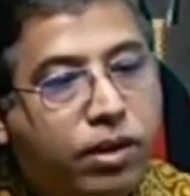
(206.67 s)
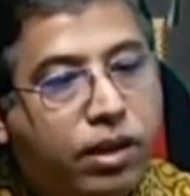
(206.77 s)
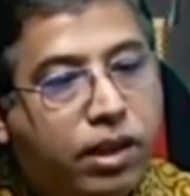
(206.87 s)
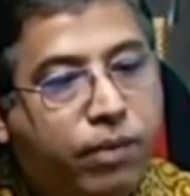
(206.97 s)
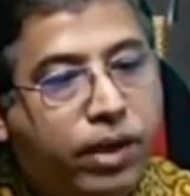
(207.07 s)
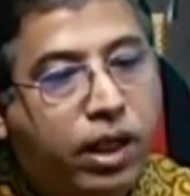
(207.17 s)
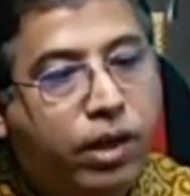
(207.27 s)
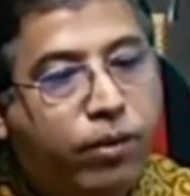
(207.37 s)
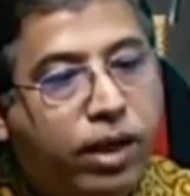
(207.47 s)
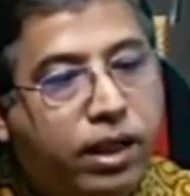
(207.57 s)
chemical
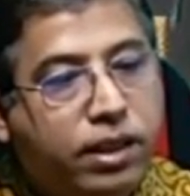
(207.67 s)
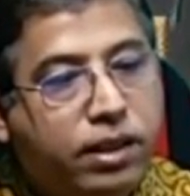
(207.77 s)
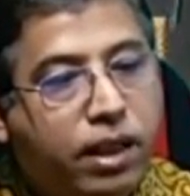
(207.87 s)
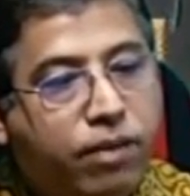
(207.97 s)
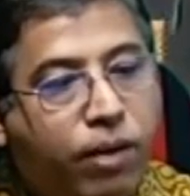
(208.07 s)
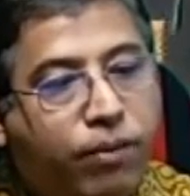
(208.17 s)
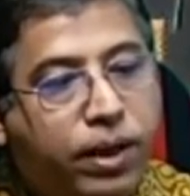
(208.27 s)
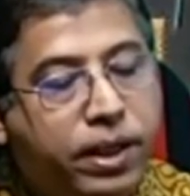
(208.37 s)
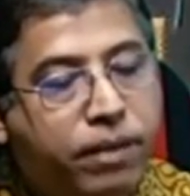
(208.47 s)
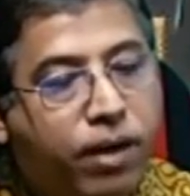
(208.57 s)
pneumonitis and pulmonary
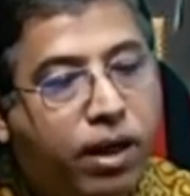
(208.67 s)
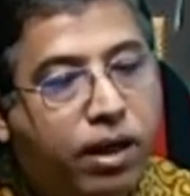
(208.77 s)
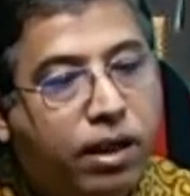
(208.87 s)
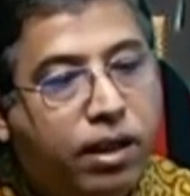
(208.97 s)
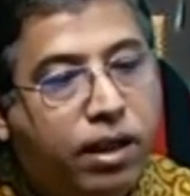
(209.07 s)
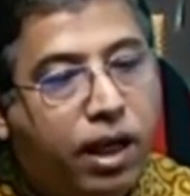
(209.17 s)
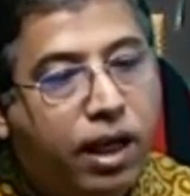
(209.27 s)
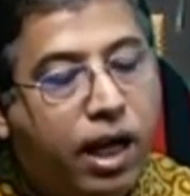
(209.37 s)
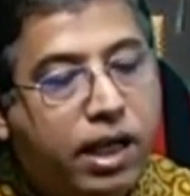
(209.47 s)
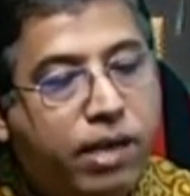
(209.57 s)
edema. And
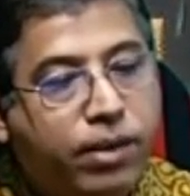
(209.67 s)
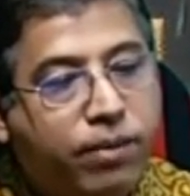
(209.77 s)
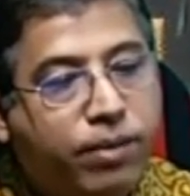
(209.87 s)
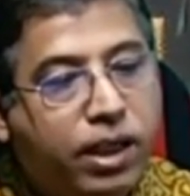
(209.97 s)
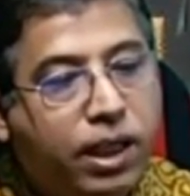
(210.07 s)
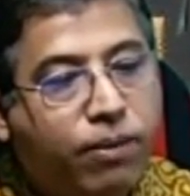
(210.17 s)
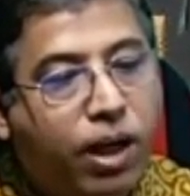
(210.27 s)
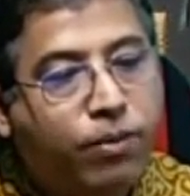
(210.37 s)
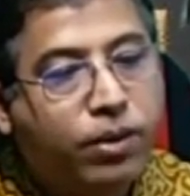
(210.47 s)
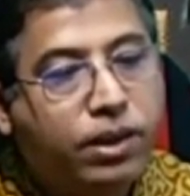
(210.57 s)
ultimately patient develop
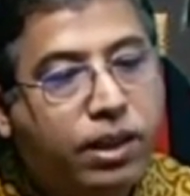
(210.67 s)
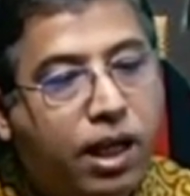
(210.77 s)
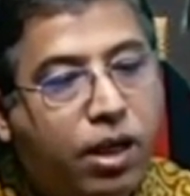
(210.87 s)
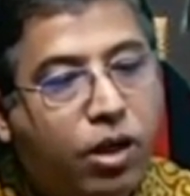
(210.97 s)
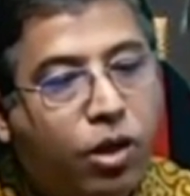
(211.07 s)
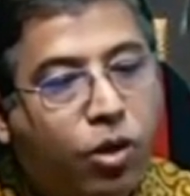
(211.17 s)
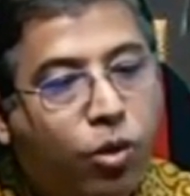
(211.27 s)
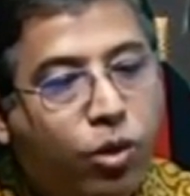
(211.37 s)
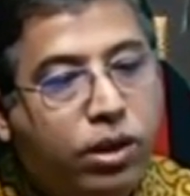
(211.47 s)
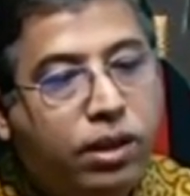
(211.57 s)
hypoxia,
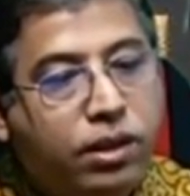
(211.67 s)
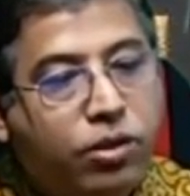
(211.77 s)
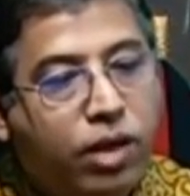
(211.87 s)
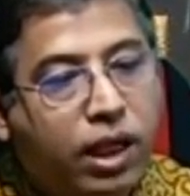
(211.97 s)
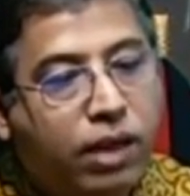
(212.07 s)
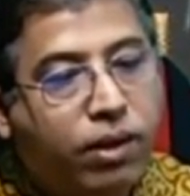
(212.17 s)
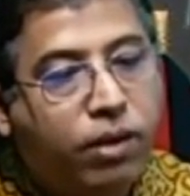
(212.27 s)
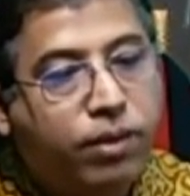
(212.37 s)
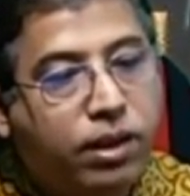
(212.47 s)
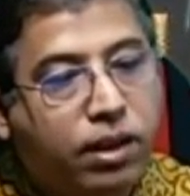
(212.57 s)
which leads to
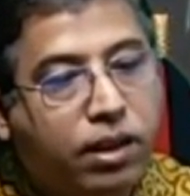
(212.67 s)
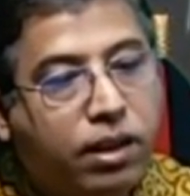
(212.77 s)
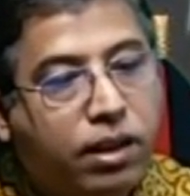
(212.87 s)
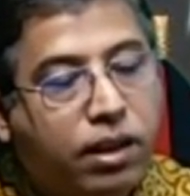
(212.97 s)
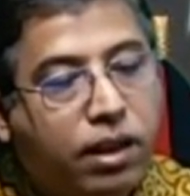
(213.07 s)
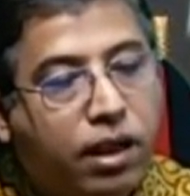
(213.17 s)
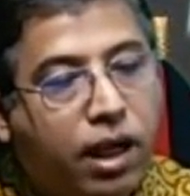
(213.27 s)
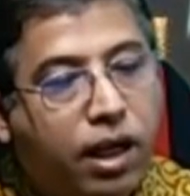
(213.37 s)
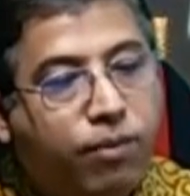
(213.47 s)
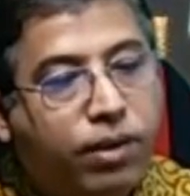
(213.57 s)
encephalopathy,
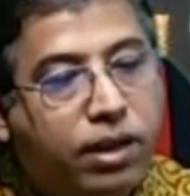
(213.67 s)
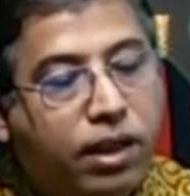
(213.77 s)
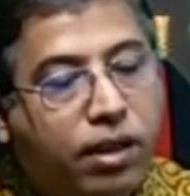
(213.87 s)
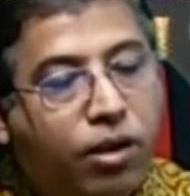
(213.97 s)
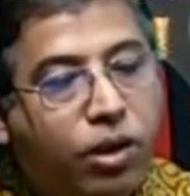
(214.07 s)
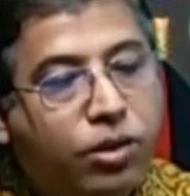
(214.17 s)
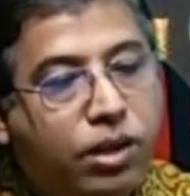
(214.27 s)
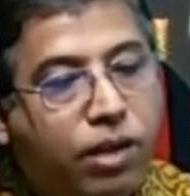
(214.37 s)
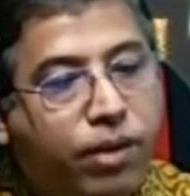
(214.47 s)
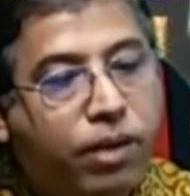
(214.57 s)
and patient also
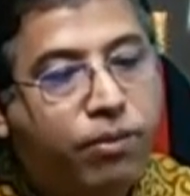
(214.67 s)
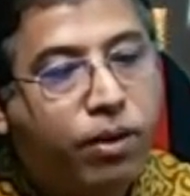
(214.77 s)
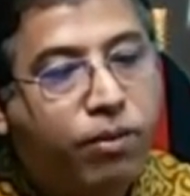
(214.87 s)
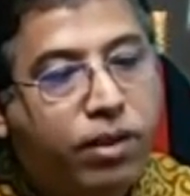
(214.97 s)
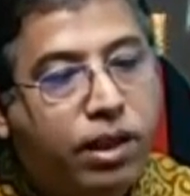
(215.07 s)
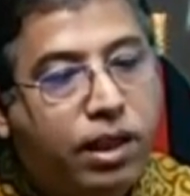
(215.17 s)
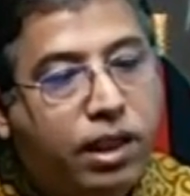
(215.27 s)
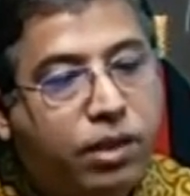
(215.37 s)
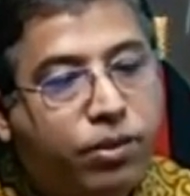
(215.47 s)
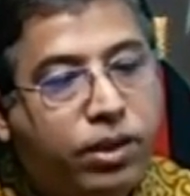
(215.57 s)
suffering from
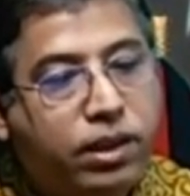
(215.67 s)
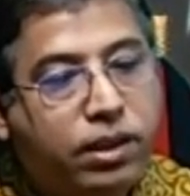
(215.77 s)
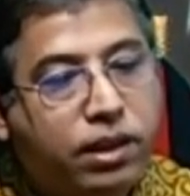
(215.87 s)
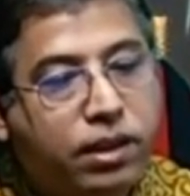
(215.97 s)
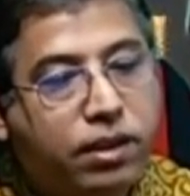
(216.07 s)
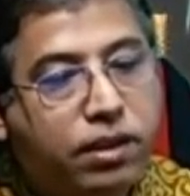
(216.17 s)
respiratory distress.